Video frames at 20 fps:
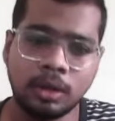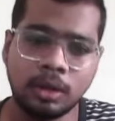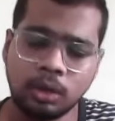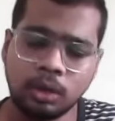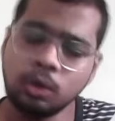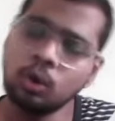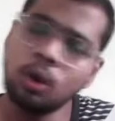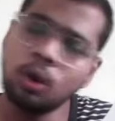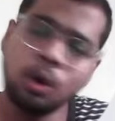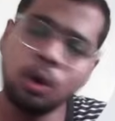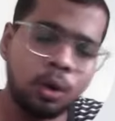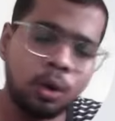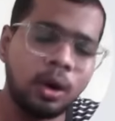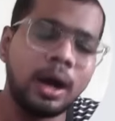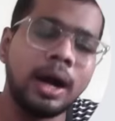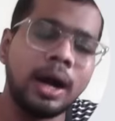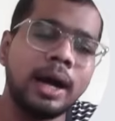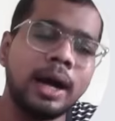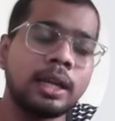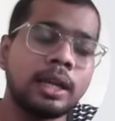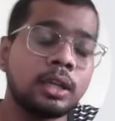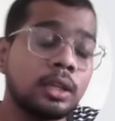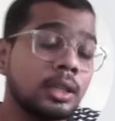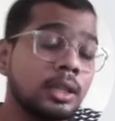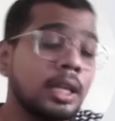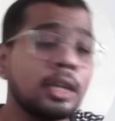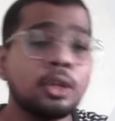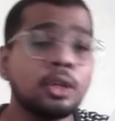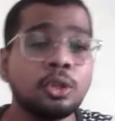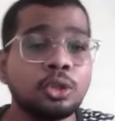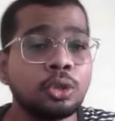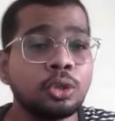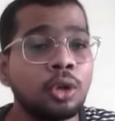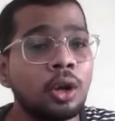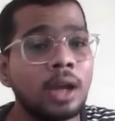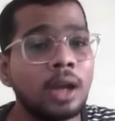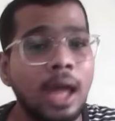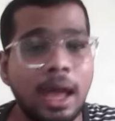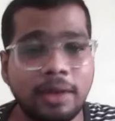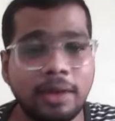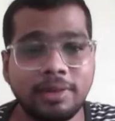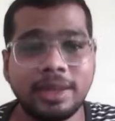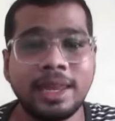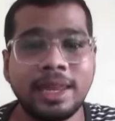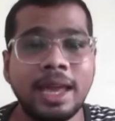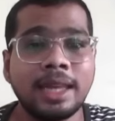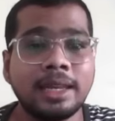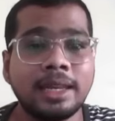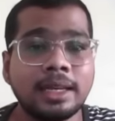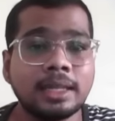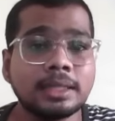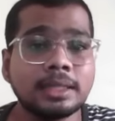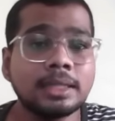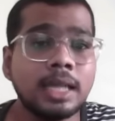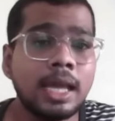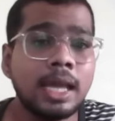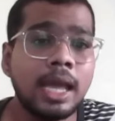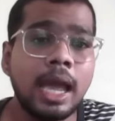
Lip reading: then you should not have any arrears,